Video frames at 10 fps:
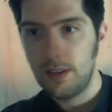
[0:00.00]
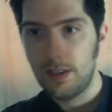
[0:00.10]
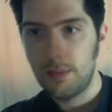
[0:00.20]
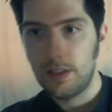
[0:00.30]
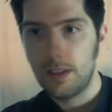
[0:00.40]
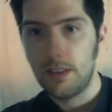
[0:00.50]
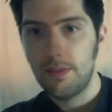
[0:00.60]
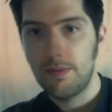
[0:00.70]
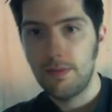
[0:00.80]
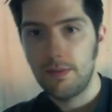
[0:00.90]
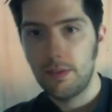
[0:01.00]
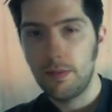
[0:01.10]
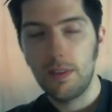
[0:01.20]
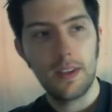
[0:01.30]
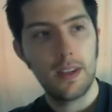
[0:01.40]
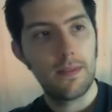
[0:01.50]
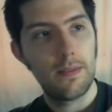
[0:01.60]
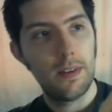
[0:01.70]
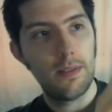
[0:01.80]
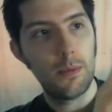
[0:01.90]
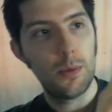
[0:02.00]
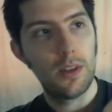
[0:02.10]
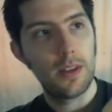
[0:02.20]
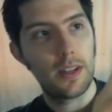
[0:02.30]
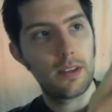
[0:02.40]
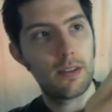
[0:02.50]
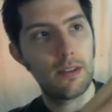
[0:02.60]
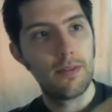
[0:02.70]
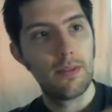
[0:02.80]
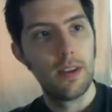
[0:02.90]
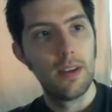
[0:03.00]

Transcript: ship itself. Some lovely moulded in stuff.